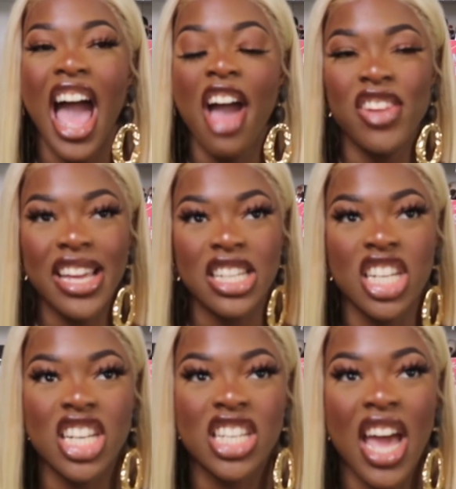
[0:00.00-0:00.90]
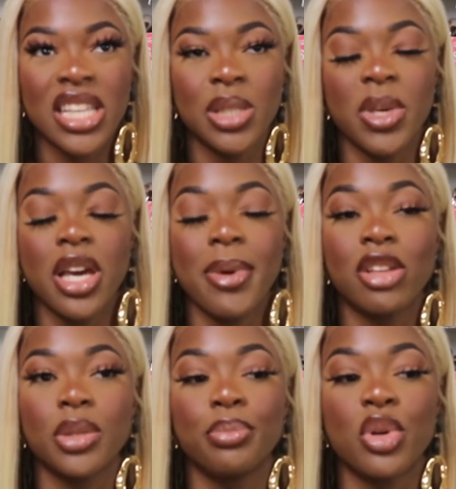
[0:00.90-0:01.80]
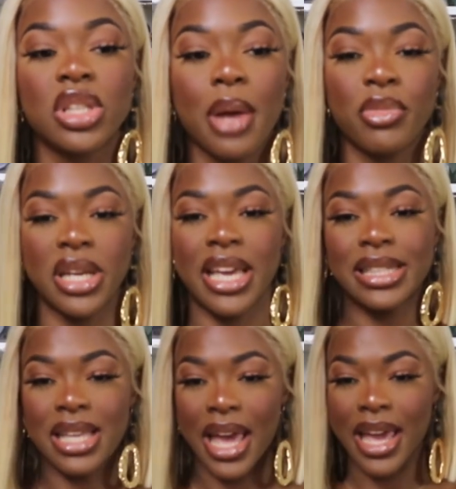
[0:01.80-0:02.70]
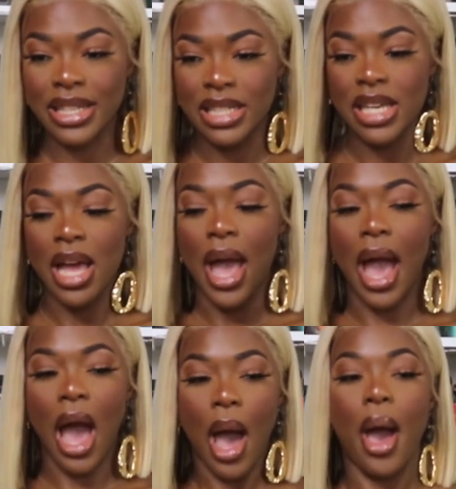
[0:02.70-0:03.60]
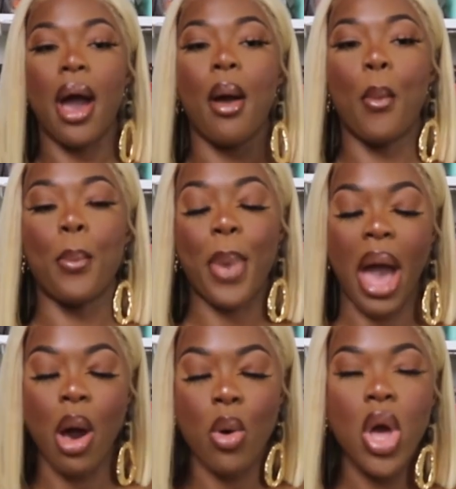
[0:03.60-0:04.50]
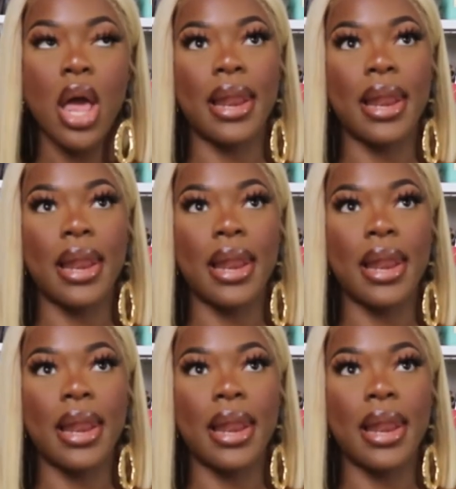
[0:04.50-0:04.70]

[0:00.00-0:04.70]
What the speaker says: have like a chit chat and speak about some books that I'm really excited about.